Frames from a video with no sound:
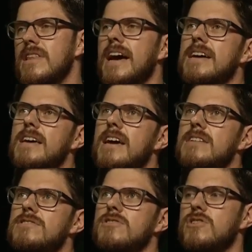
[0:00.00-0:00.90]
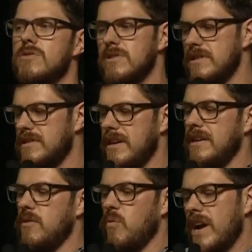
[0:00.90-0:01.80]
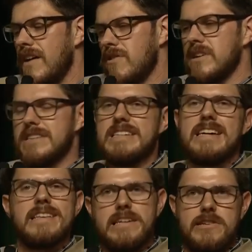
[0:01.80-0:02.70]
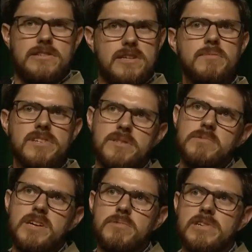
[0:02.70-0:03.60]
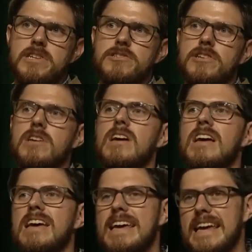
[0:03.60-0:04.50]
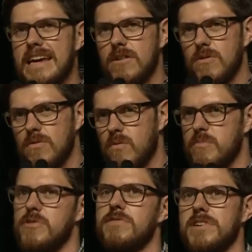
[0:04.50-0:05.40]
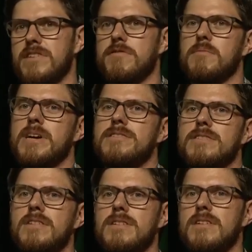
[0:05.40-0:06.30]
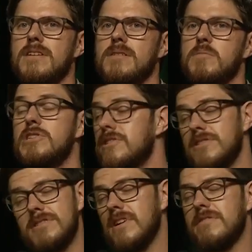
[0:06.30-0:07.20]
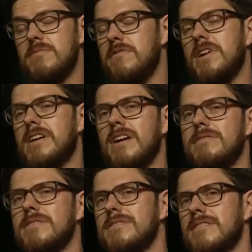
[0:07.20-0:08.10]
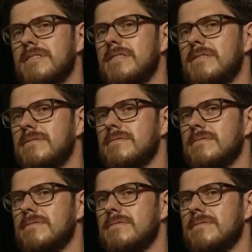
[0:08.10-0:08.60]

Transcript: in that case, you can really say that whatever it did, like your stimulus manipulation, it removed the information. But you still have to be very careful, certainly.